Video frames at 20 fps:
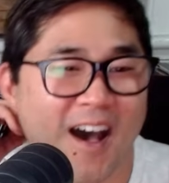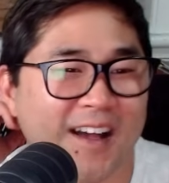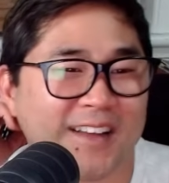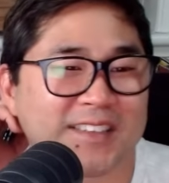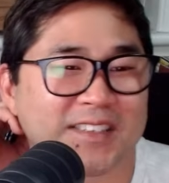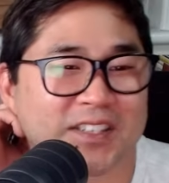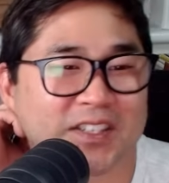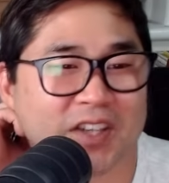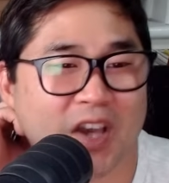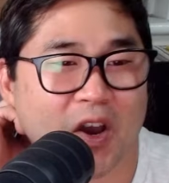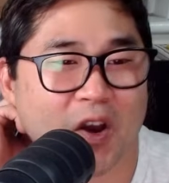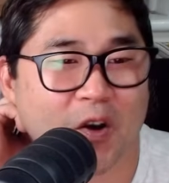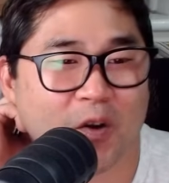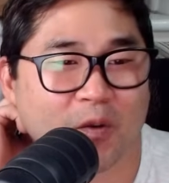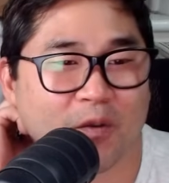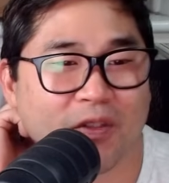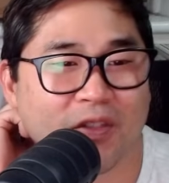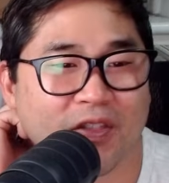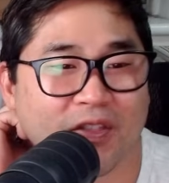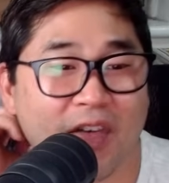
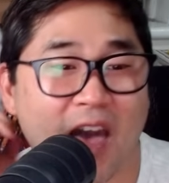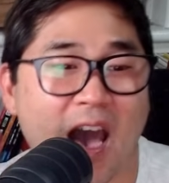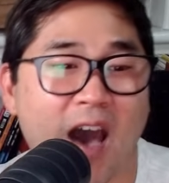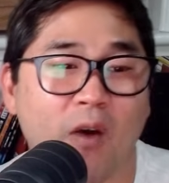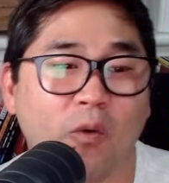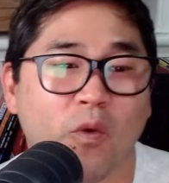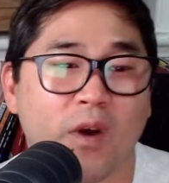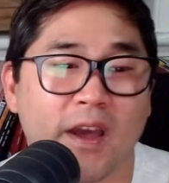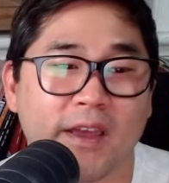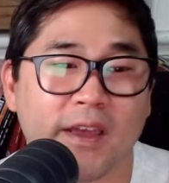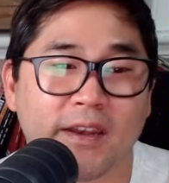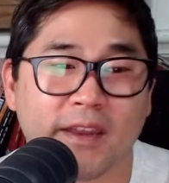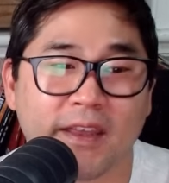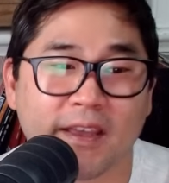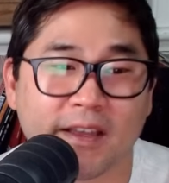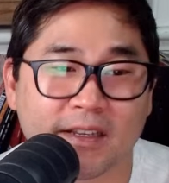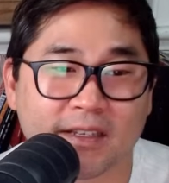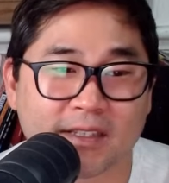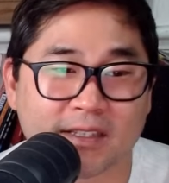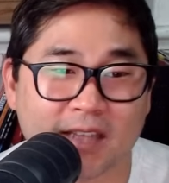So that one
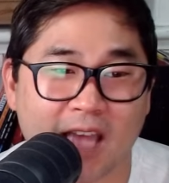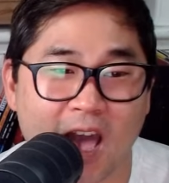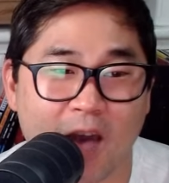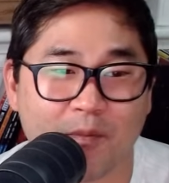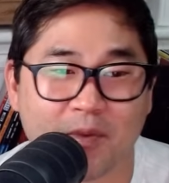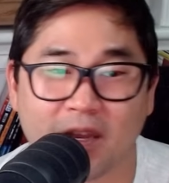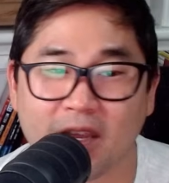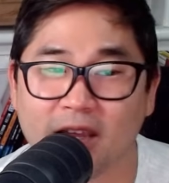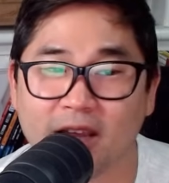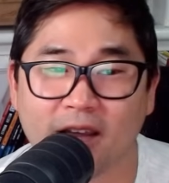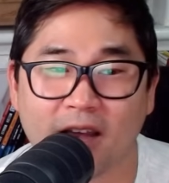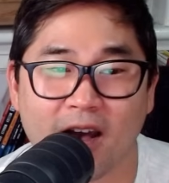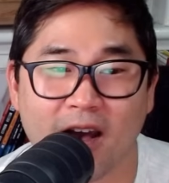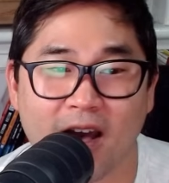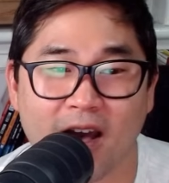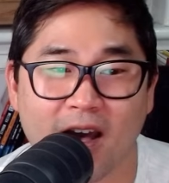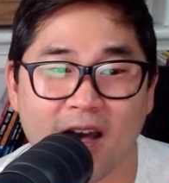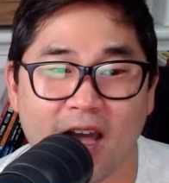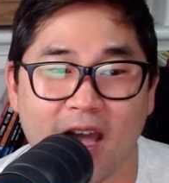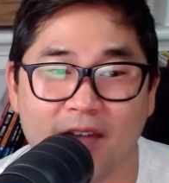is happening.
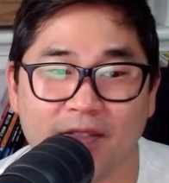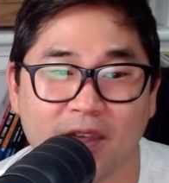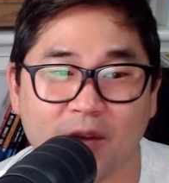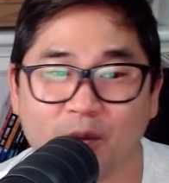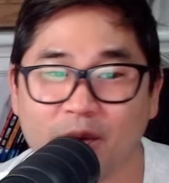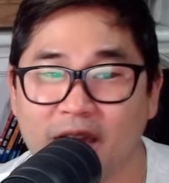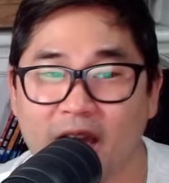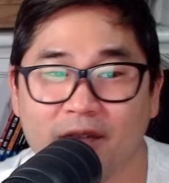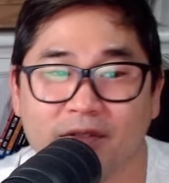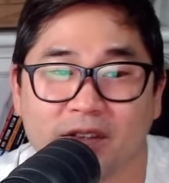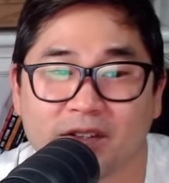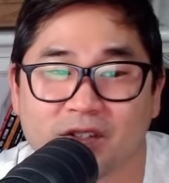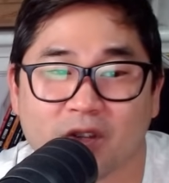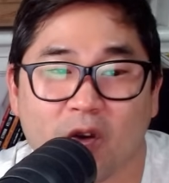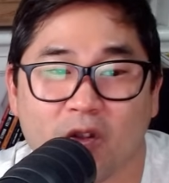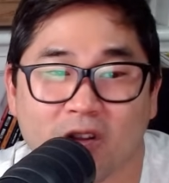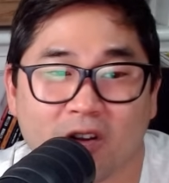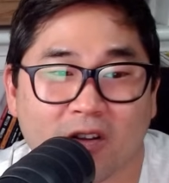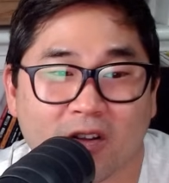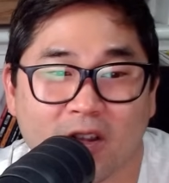And then we have the
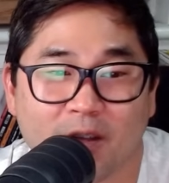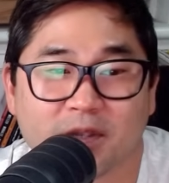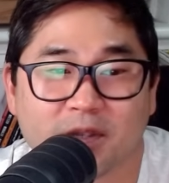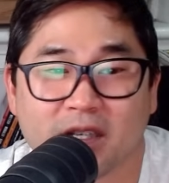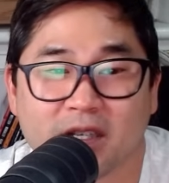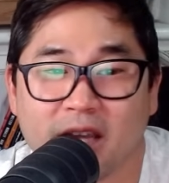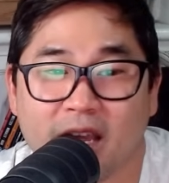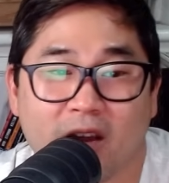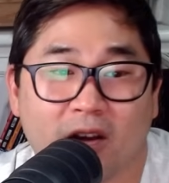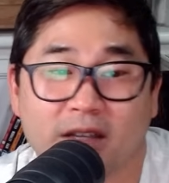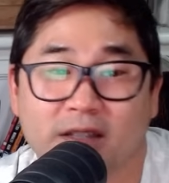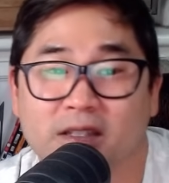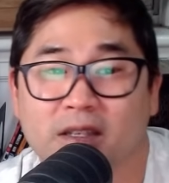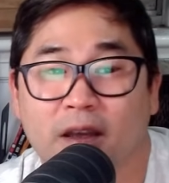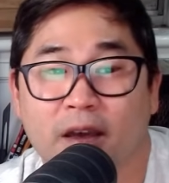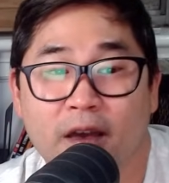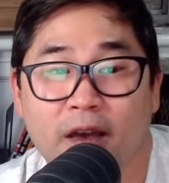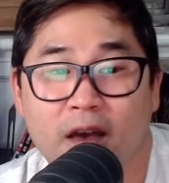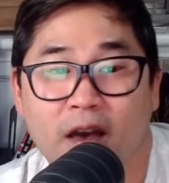solar eclipse in Aries.